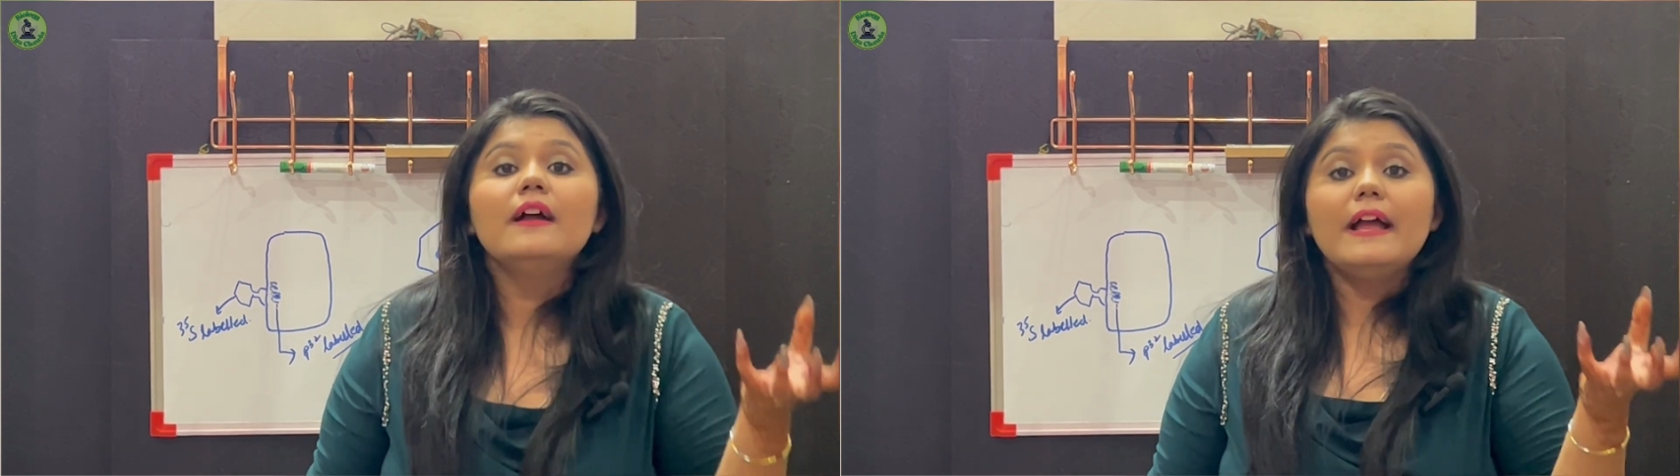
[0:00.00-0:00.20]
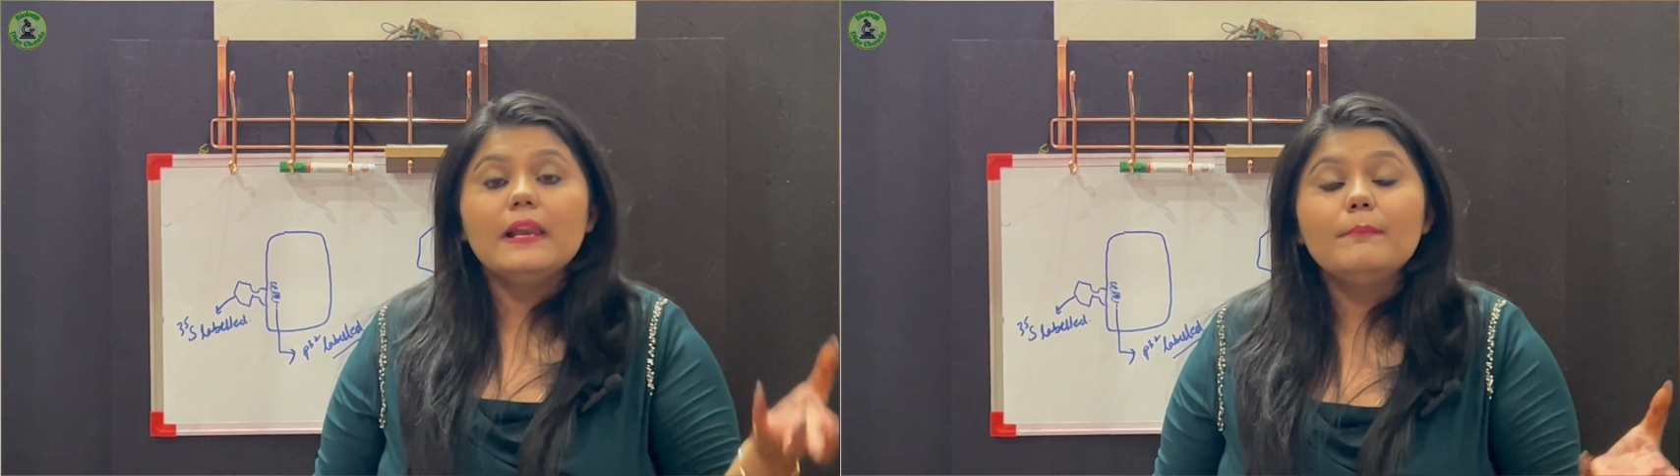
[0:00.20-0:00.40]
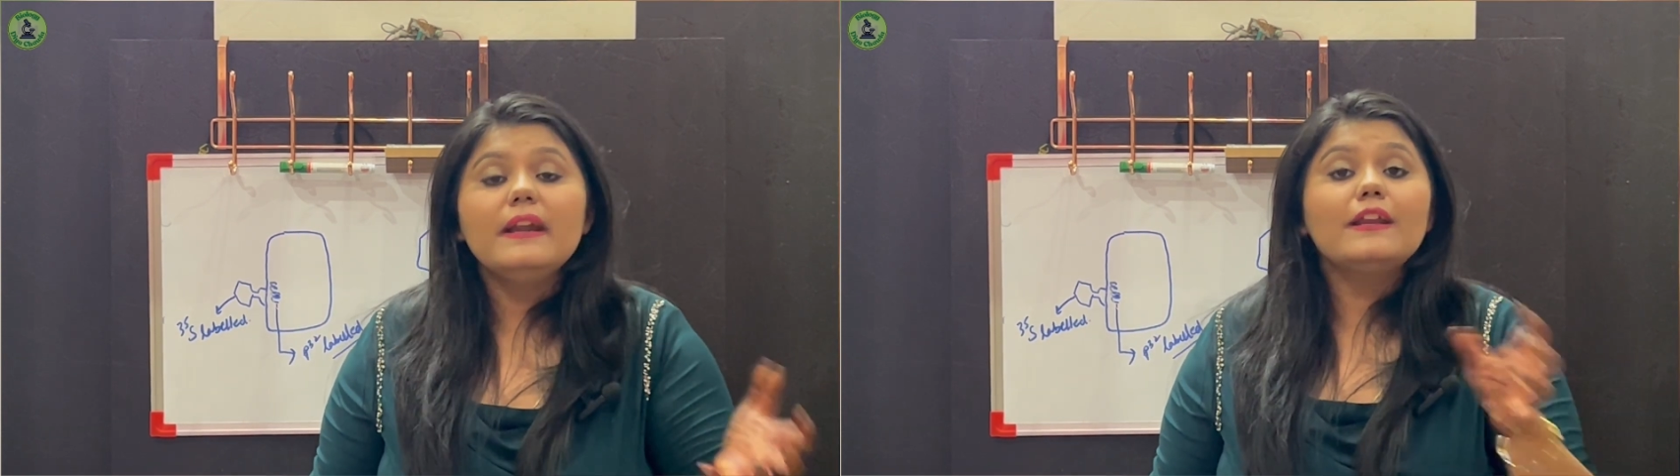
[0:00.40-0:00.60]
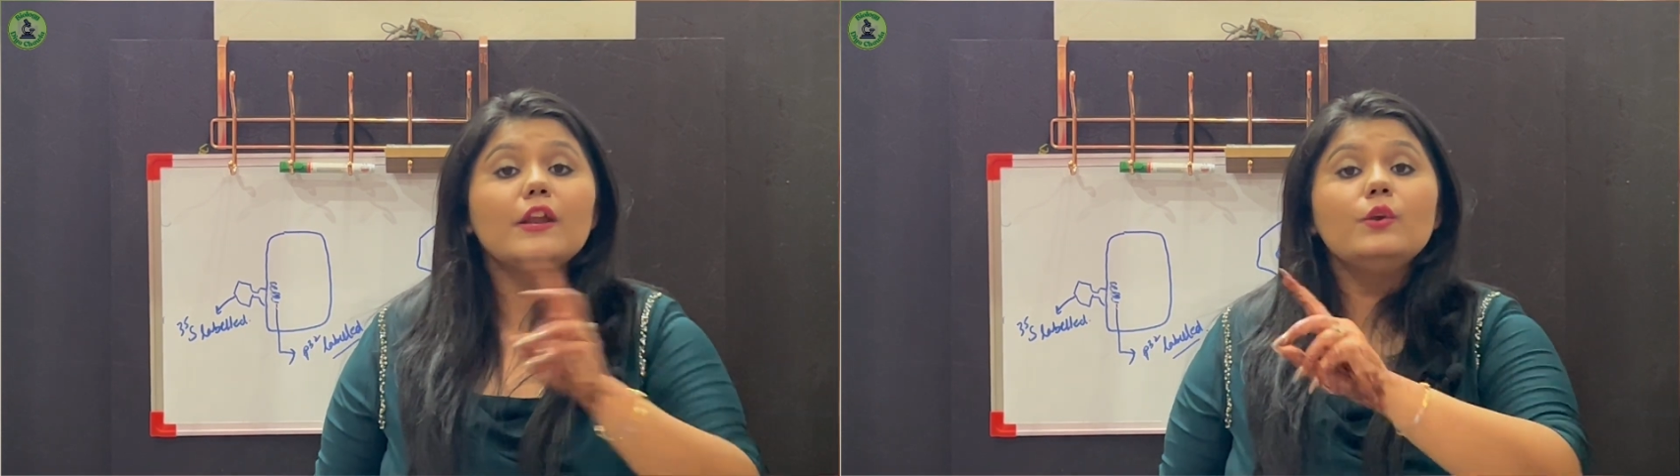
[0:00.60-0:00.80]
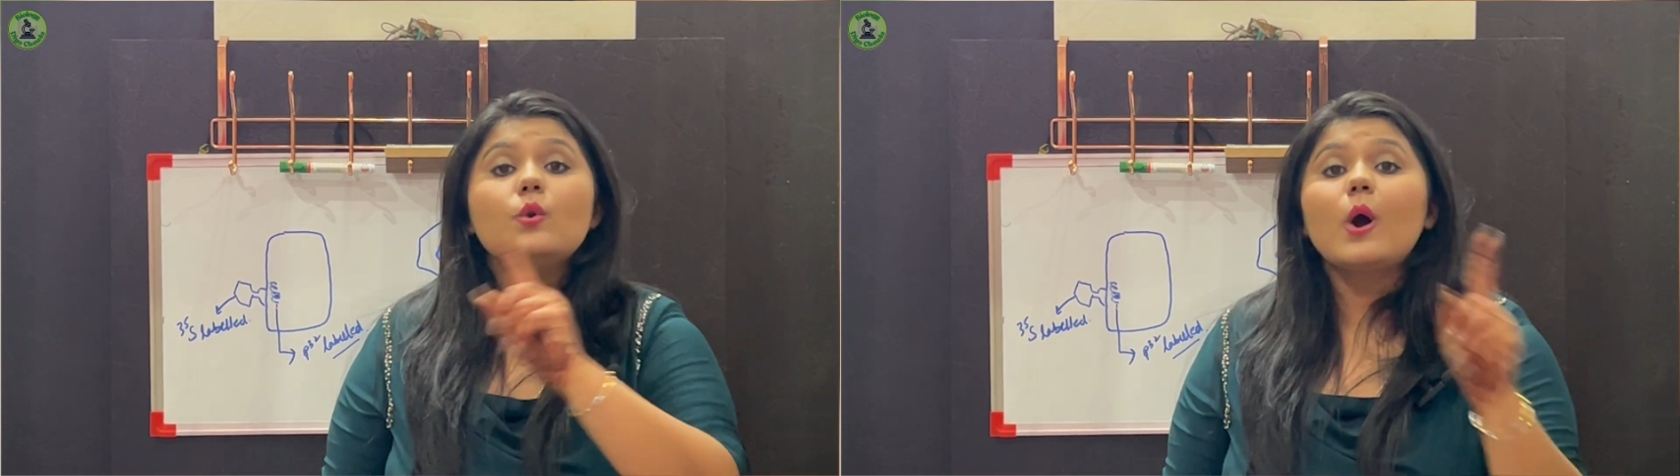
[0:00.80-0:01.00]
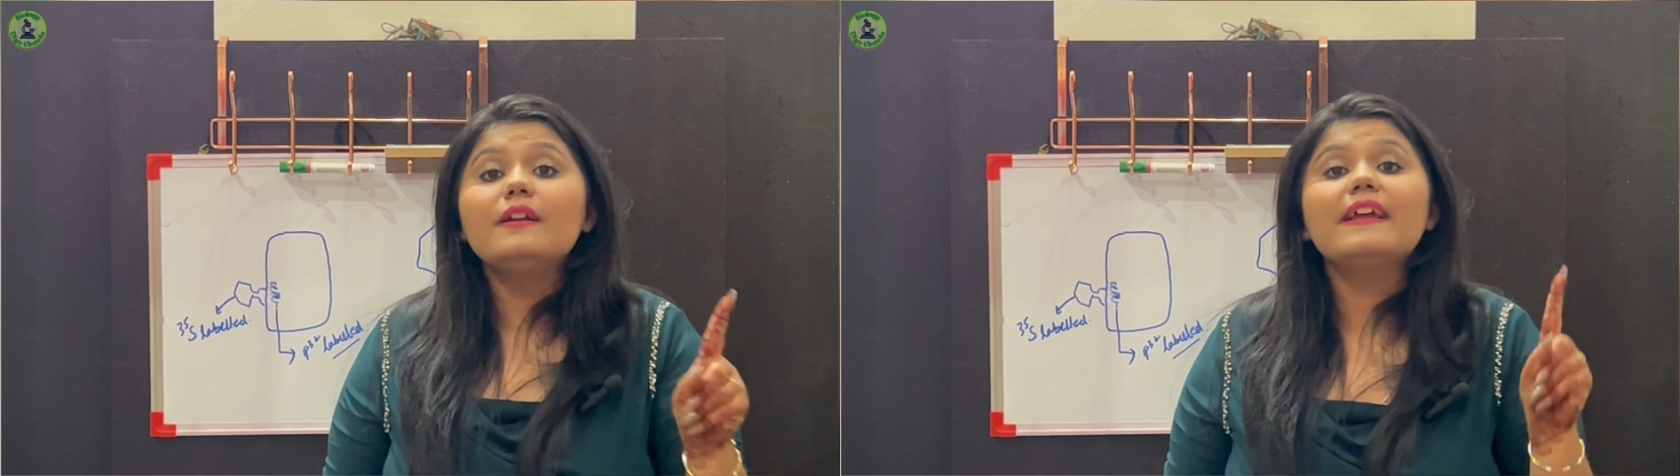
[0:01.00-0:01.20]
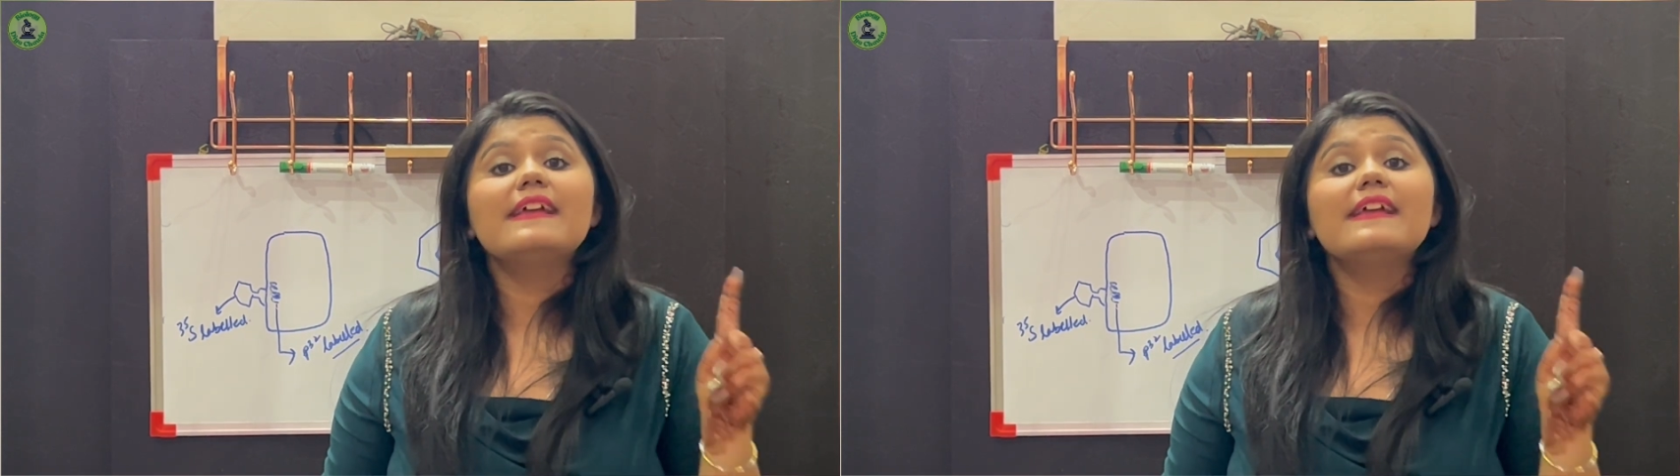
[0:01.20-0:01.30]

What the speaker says: element and not